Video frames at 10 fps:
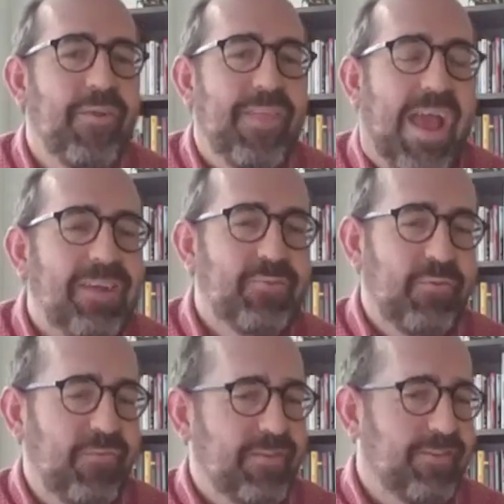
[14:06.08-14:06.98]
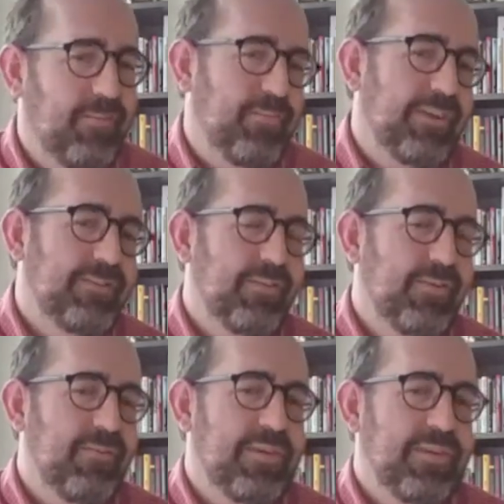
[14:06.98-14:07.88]
what the actual fiscal impact is
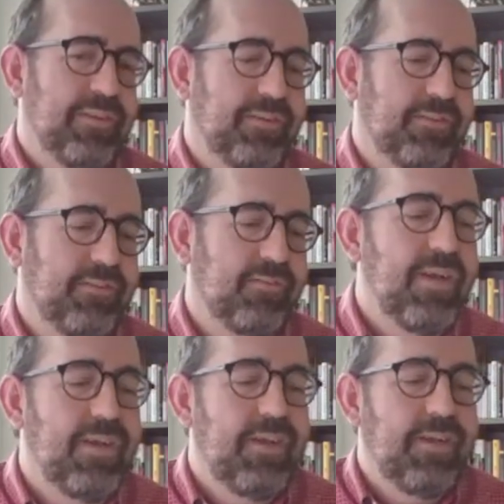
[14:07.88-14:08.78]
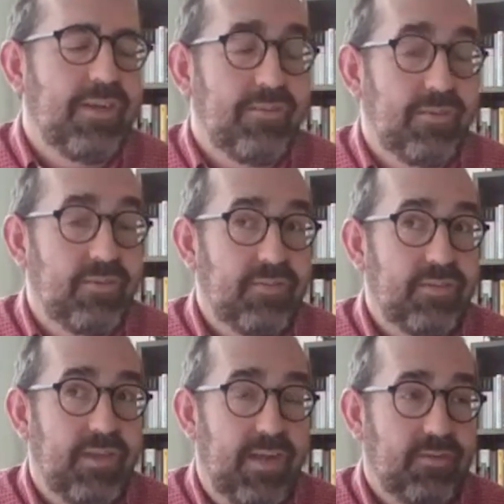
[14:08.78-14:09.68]
going to be in long term have
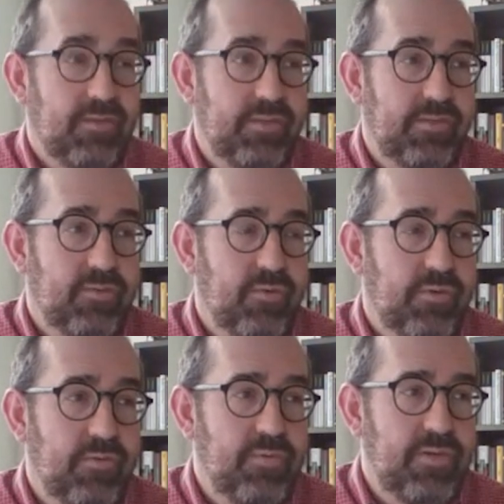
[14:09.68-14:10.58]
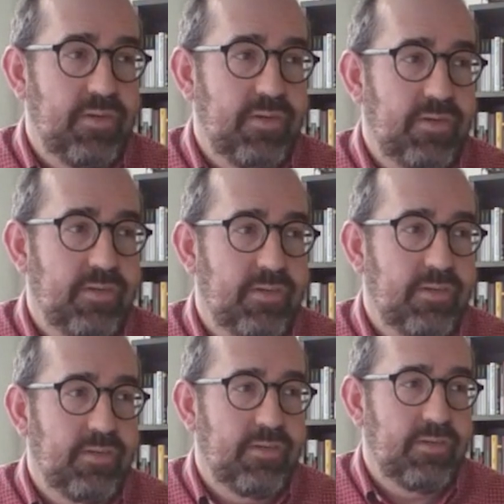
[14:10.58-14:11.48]
suggested that actually it's going to be uh,
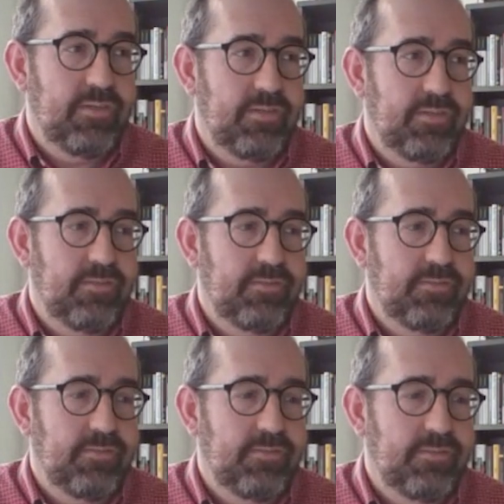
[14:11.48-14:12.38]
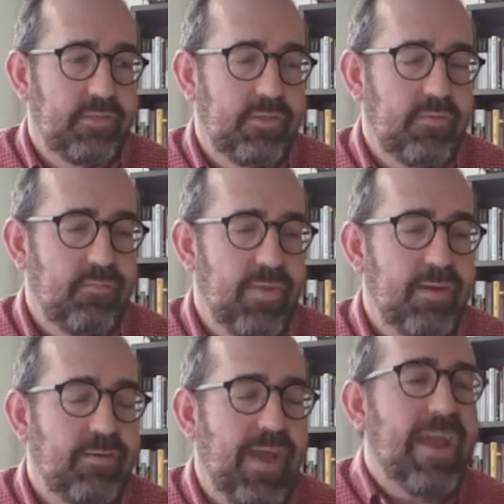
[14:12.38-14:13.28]
uh, huge,
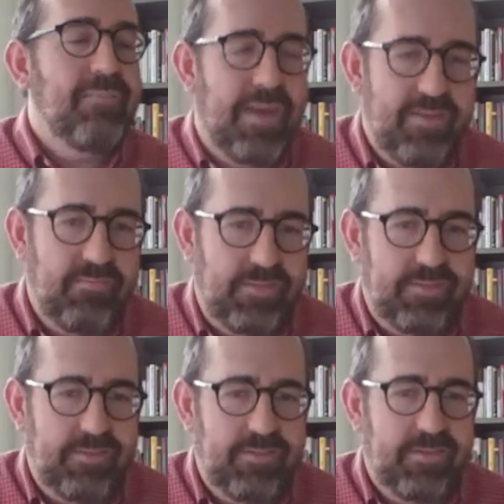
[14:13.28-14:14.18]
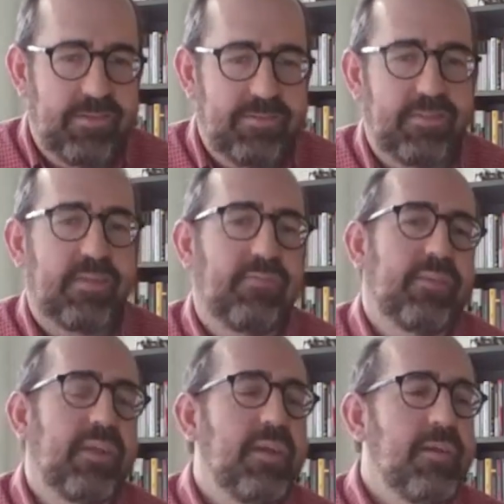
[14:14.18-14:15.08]
add massively uh, to the
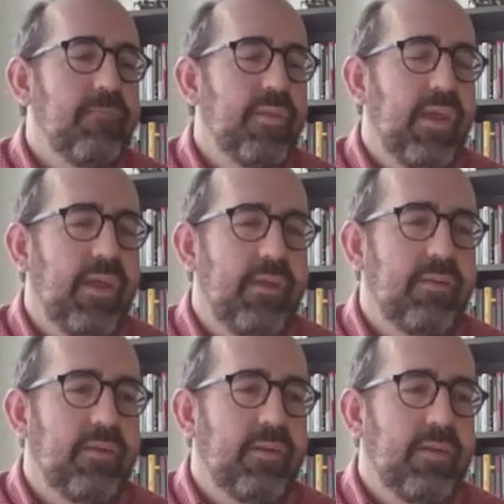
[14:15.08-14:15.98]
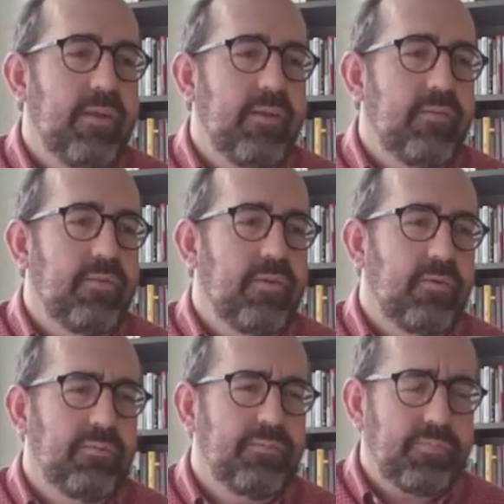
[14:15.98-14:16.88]
deficit, and and
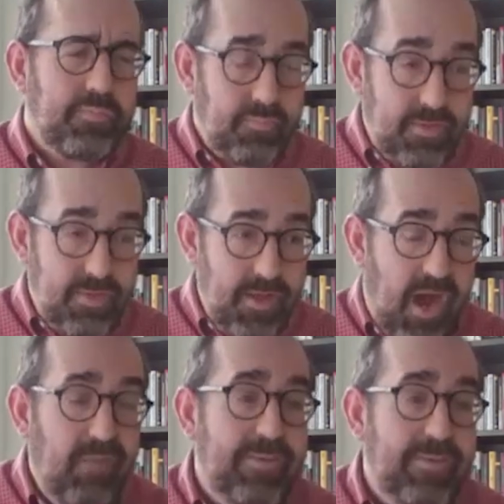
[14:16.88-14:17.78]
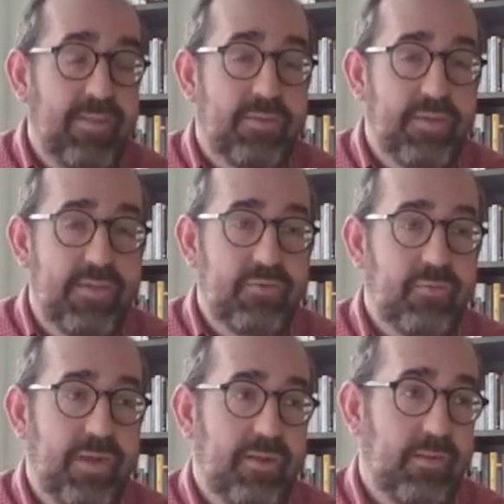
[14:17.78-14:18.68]
so obviously that changes
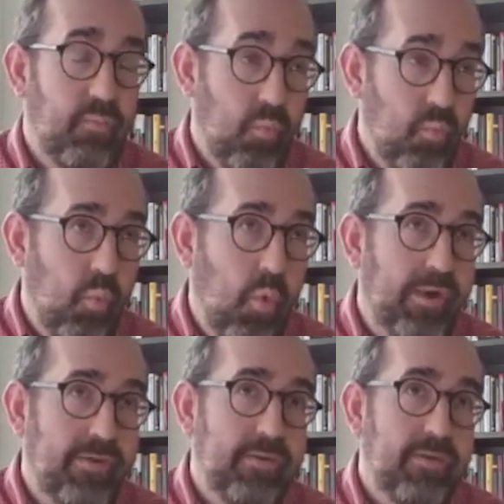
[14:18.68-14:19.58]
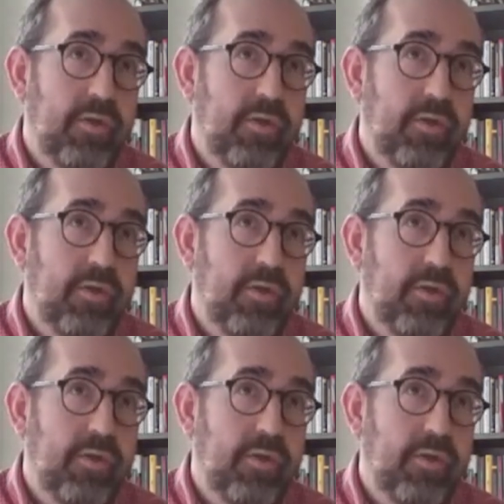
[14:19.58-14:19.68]
dramatically what